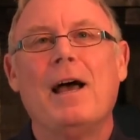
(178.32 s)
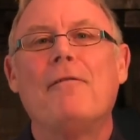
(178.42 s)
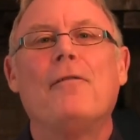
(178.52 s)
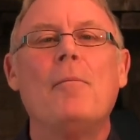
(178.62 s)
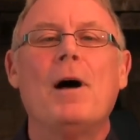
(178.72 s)

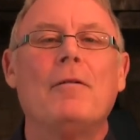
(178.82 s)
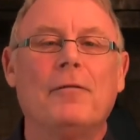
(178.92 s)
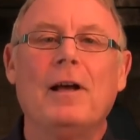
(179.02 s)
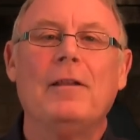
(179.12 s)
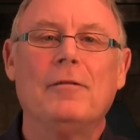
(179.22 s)
from our
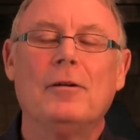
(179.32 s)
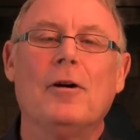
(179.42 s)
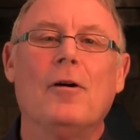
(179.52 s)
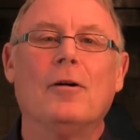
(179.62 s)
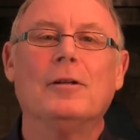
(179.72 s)
faithful
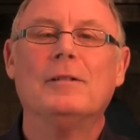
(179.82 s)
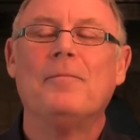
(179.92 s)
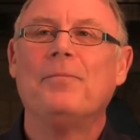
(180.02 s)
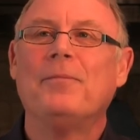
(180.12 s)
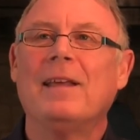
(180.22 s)
God.
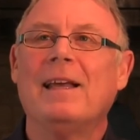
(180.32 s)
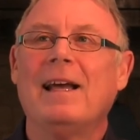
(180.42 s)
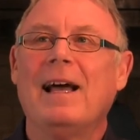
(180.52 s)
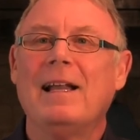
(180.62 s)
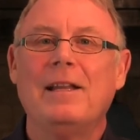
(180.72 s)

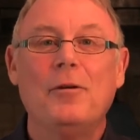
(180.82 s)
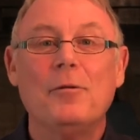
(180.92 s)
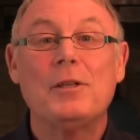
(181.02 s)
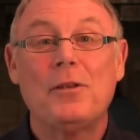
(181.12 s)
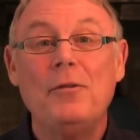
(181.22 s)
And
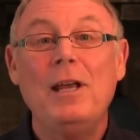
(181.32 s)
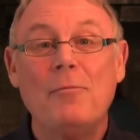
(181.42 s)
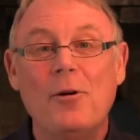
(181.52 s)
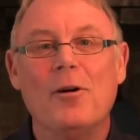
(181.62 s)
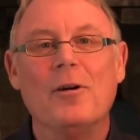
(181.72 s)
those 3
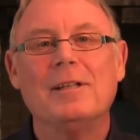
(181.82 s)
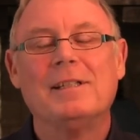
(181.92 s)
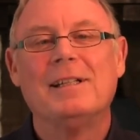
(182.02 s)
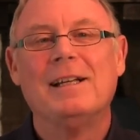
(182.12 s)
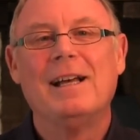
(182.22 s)

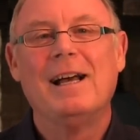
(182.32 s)
words